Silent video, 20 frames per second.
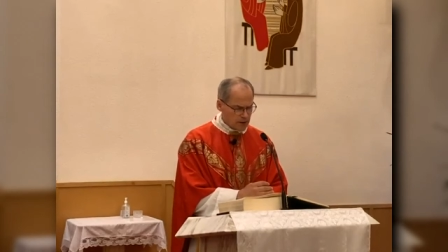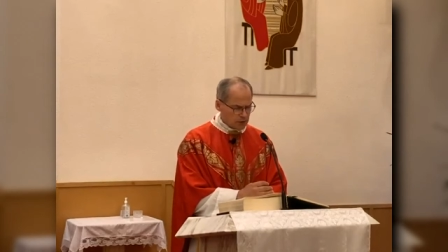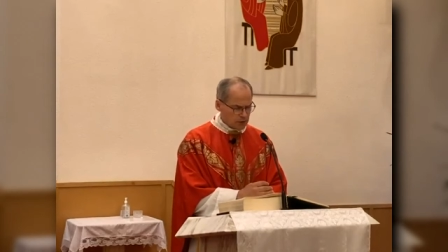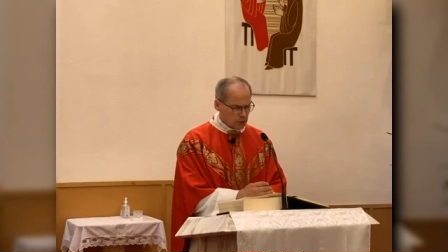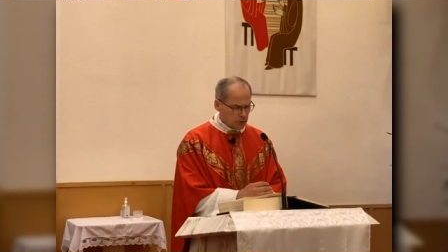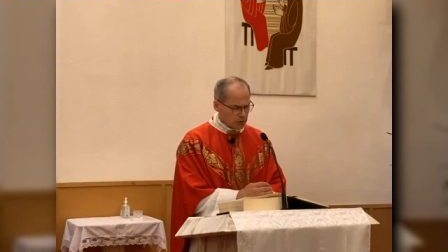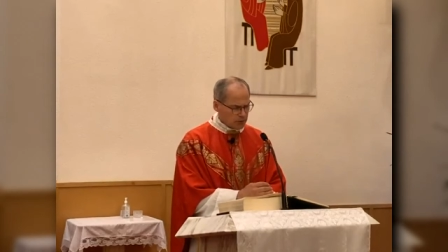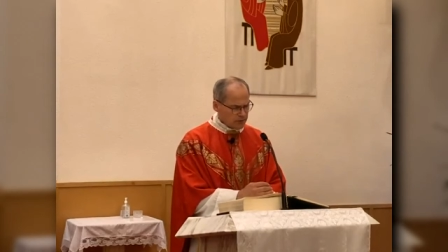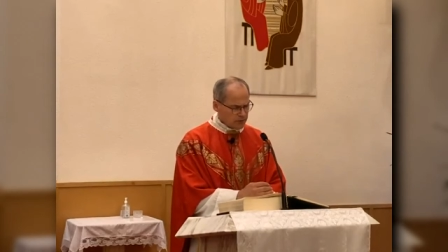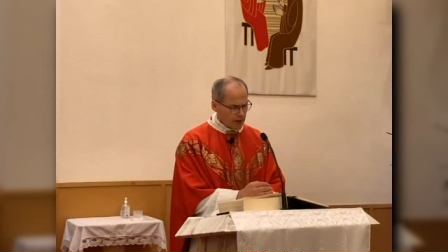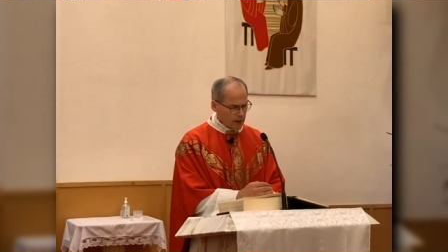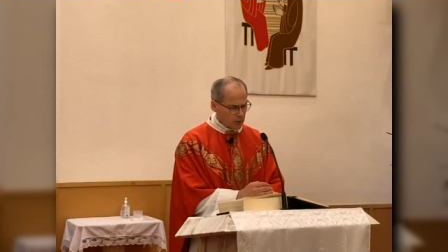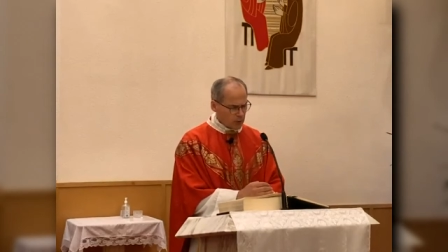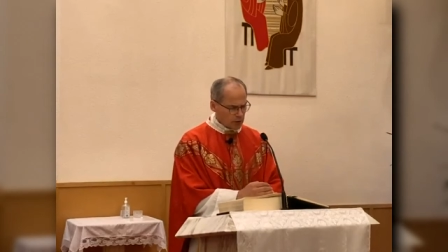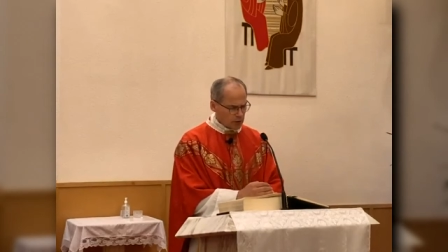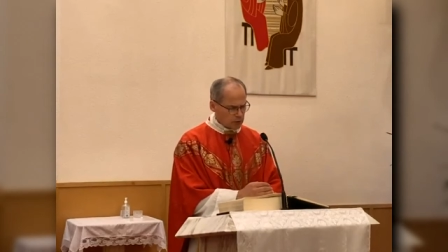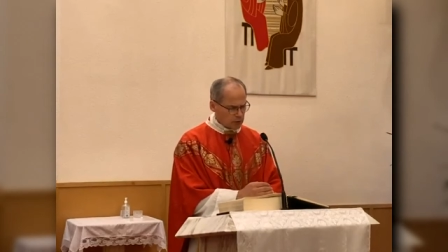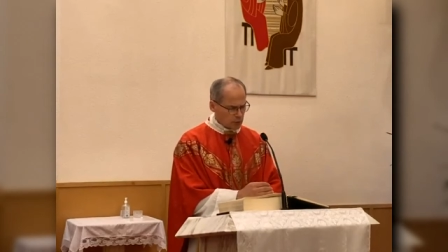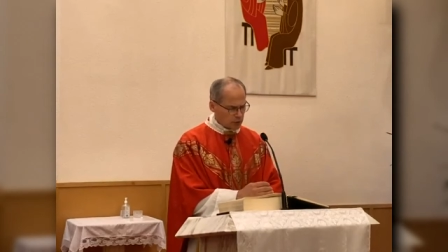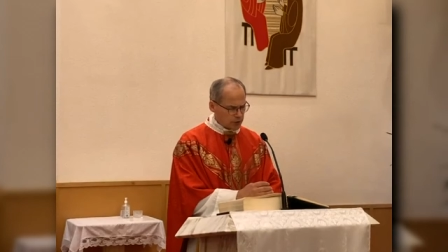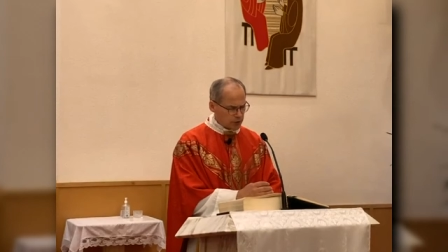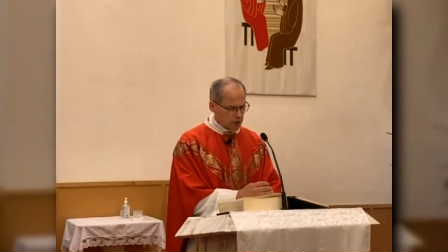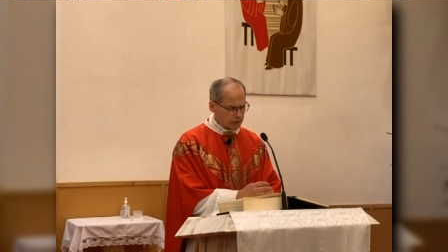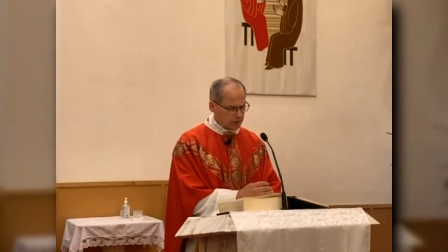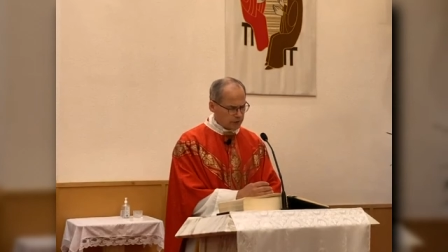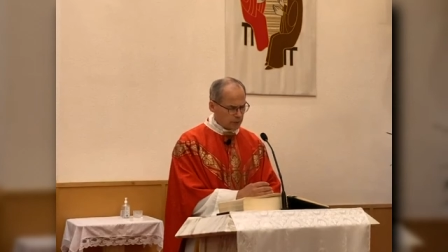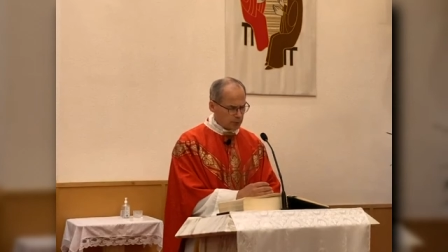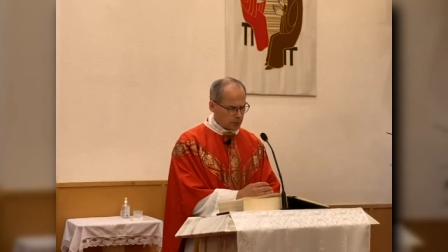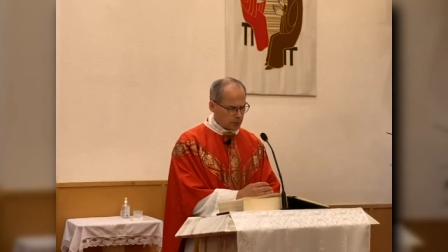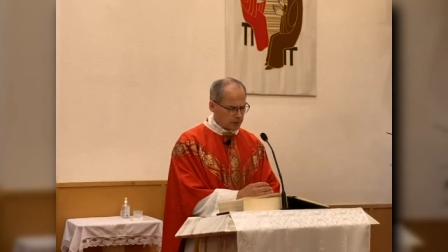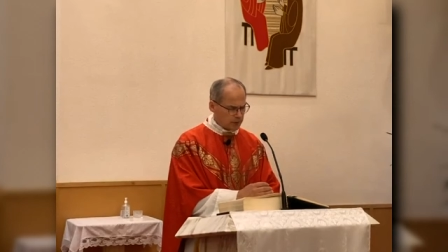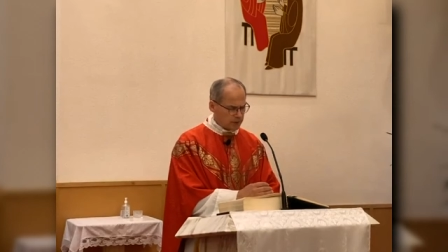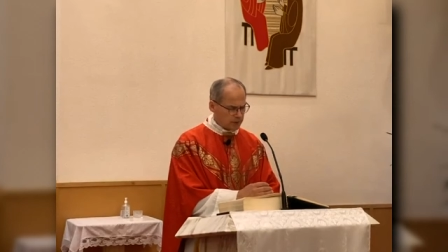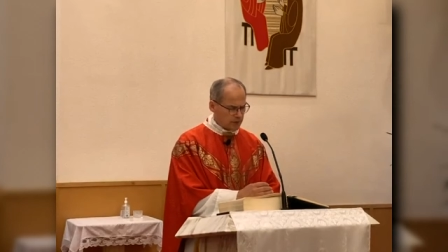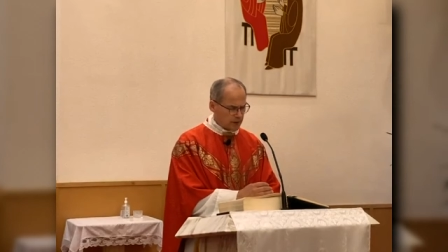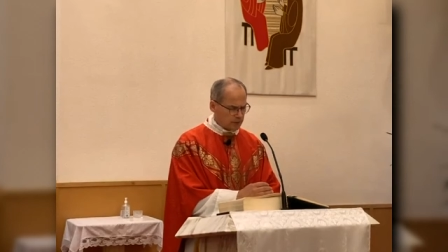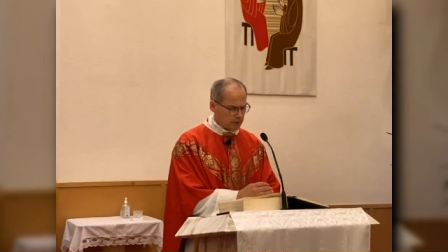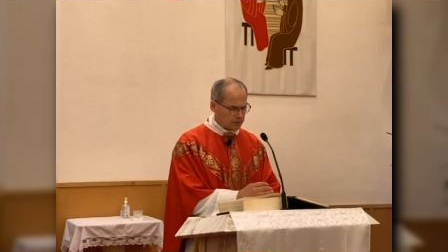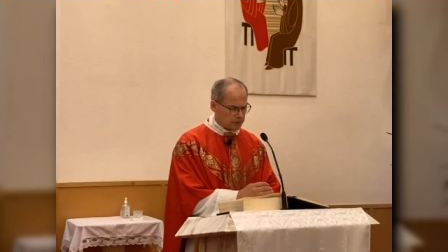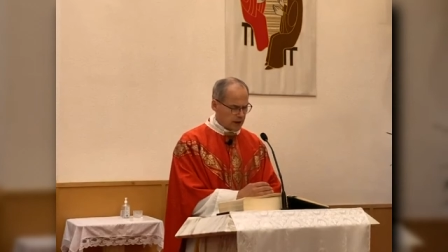Notice how our Lord also points
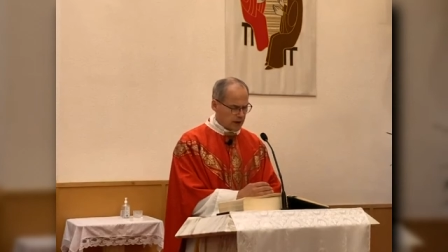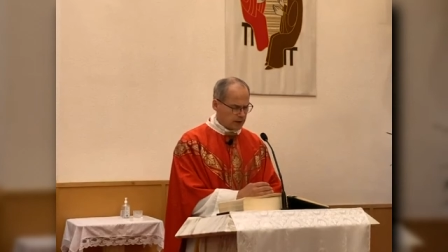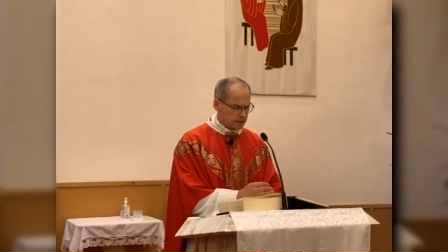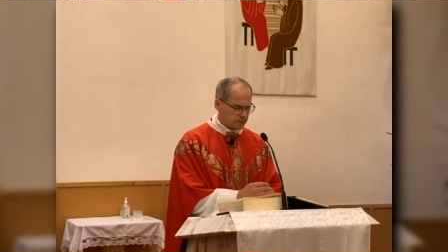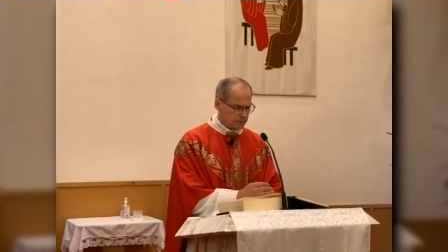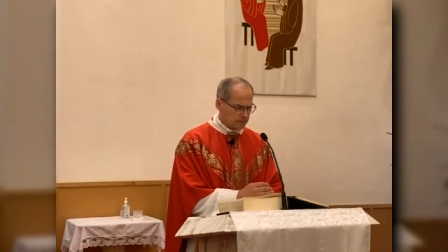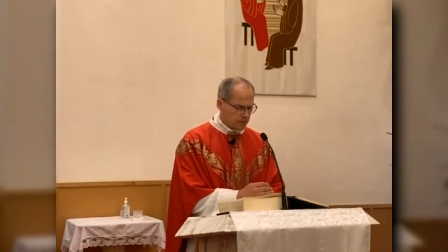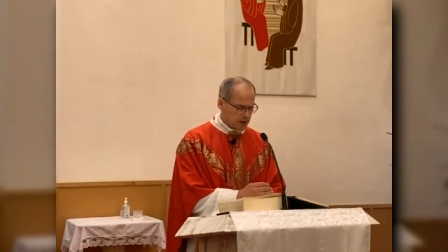out that